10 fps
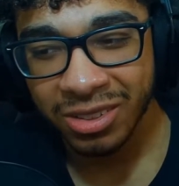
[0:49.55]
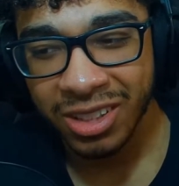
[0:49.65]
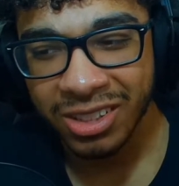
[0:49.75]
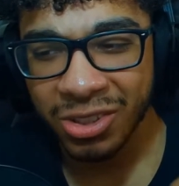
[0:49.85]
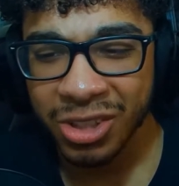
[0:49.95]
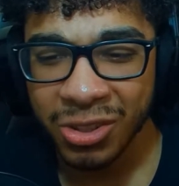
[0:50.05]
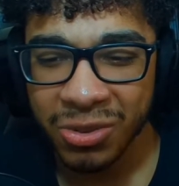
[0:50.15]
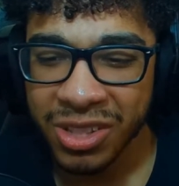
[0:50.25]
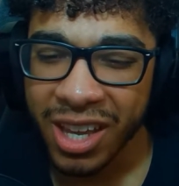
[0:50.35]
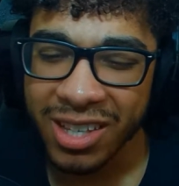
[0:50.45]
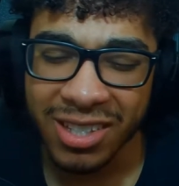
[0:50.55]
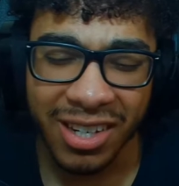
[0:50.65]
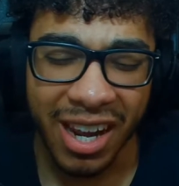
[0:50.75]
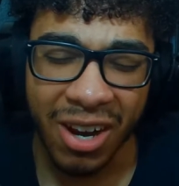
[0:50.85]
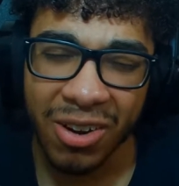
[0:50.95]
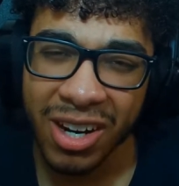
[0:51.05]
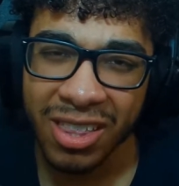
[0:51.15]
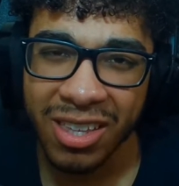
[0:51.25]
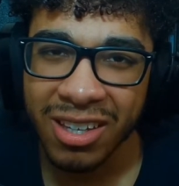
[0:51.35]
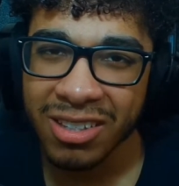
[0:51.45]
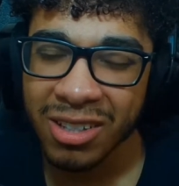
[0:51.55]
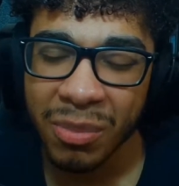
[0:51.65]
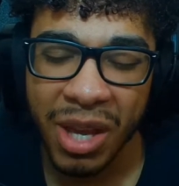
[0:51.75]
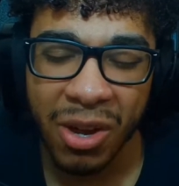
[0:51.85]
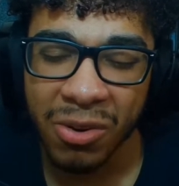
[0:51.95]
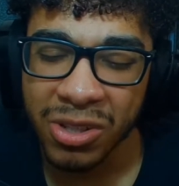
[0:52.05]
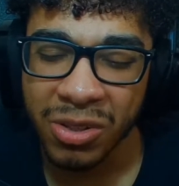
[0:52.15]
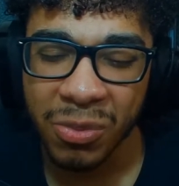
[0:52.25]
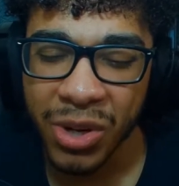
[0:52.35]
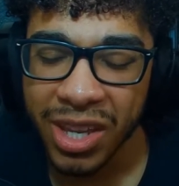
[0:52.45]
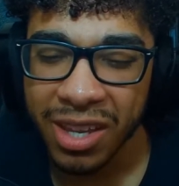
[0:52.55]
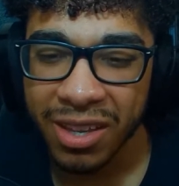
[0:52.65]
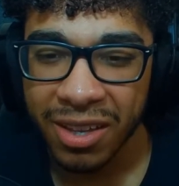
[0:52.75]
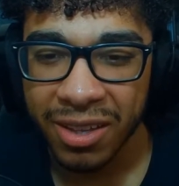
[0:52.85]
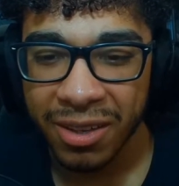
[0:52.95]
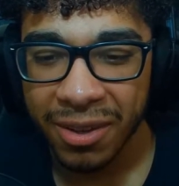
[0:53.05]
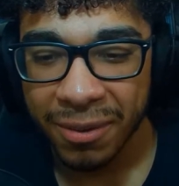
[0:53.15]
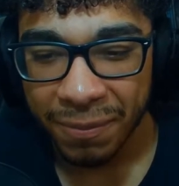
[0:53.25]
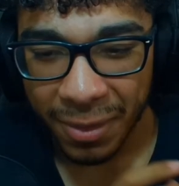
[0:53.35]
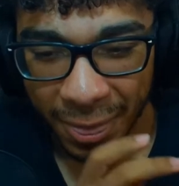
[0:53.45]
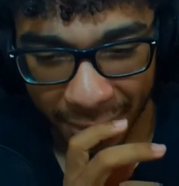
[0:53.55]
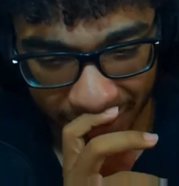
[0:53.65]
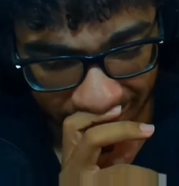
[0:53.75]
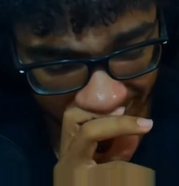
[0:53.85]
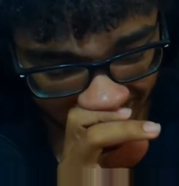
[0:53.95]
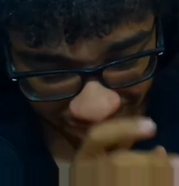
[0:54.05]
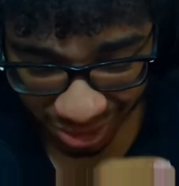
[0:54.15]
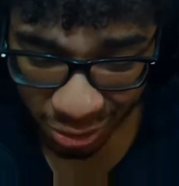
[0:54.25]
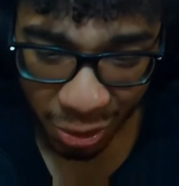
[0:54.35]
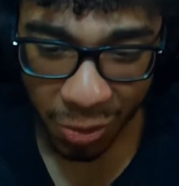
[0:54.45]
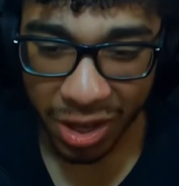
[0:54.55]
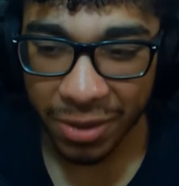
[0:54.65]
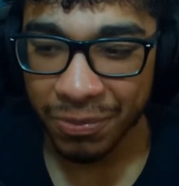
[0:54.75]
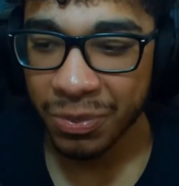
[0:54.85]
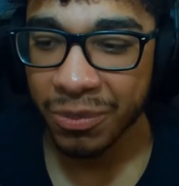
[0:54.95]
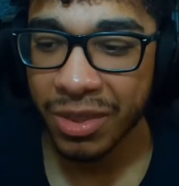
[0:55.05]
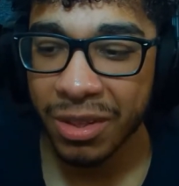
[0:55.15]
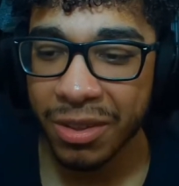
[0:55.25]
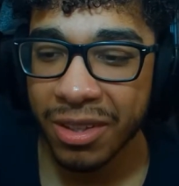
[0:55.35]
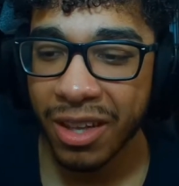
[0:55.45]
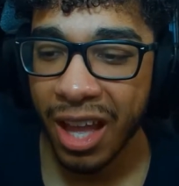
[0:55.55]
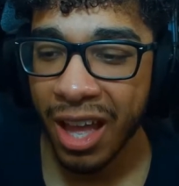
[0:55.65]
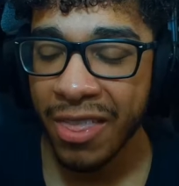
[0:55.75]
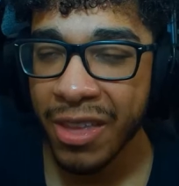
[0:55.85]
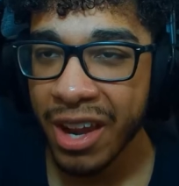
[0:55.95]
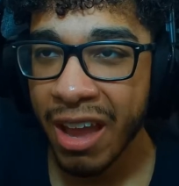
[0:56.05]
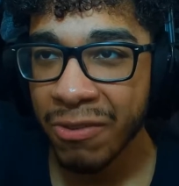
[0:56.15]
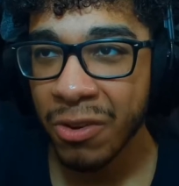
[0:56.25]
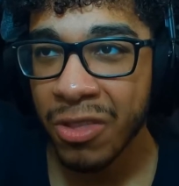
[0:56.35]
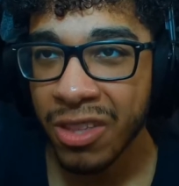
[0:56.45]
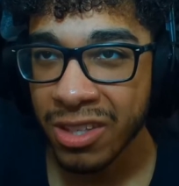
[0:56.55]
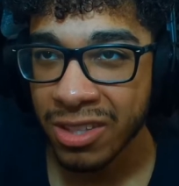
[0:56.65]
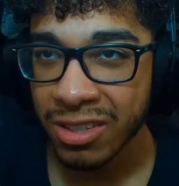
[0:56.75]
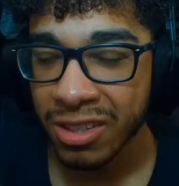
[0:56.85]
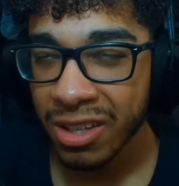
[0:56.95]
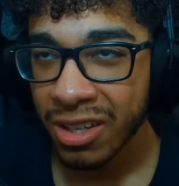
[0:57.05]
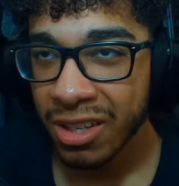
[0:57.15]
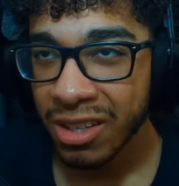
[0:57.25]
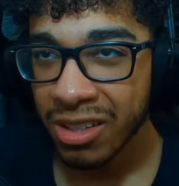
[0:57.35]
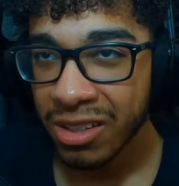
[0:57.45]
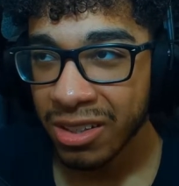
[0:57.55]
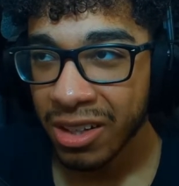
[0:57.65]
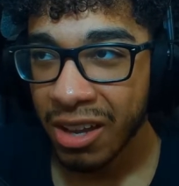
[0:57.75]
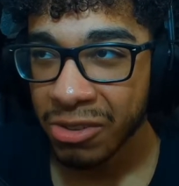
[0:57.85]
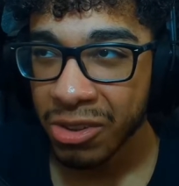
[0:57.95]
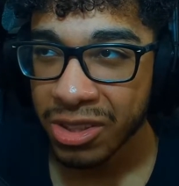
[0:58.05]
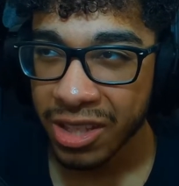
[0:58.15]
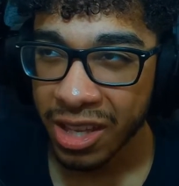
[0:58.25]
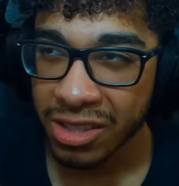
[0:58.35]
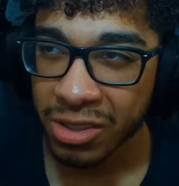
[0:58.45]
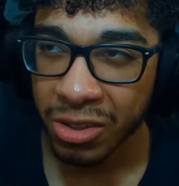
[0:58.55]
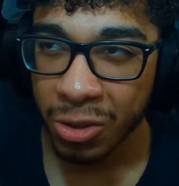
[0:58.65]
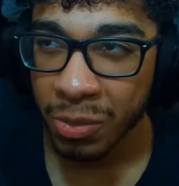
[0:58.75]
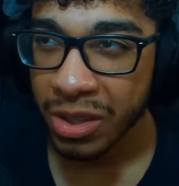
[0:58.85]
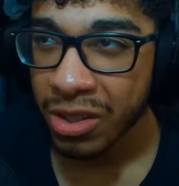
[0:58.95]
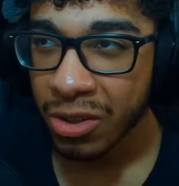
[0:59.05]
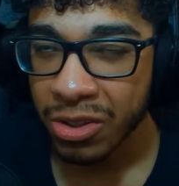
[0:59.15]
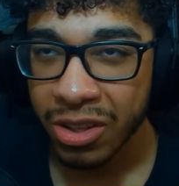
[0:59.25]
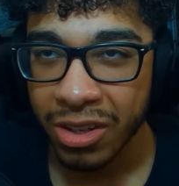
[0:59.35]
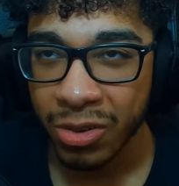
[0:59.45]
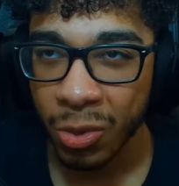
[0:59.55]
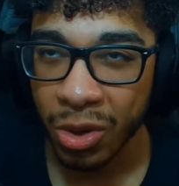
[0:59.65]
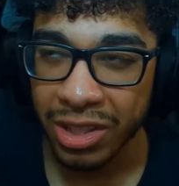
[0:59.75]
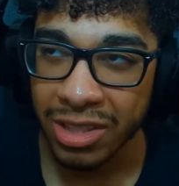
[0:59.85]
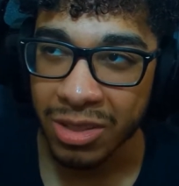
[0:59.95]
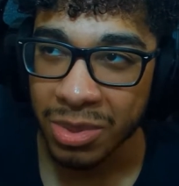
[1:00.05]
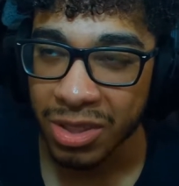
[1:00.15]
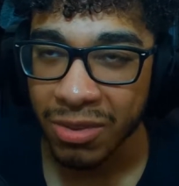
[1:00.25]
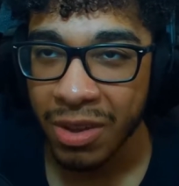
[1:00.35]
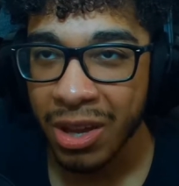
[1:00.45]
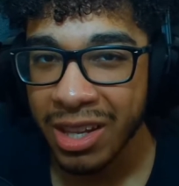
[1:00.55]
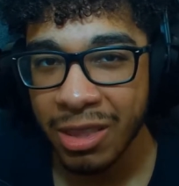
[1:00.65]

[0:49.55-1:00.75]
Because they're still testing Eren, I think, somehow or some way. Uh, don't know why. And then after this, after the test a little bit, or they're working some stuff out,